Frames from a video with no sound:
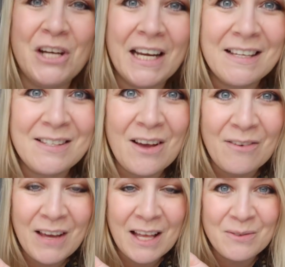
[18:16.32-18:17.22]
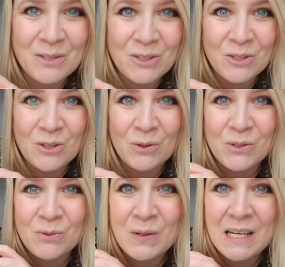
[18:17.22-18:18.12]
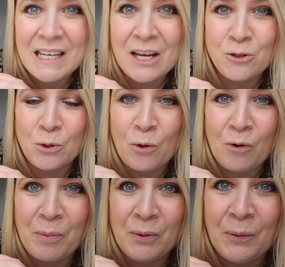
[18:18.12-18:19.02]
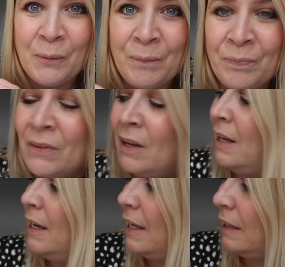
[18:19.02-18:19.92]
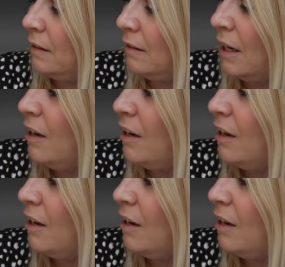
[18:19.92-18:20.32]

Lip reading: chick serviettes, which I just thought was really adorable. Little,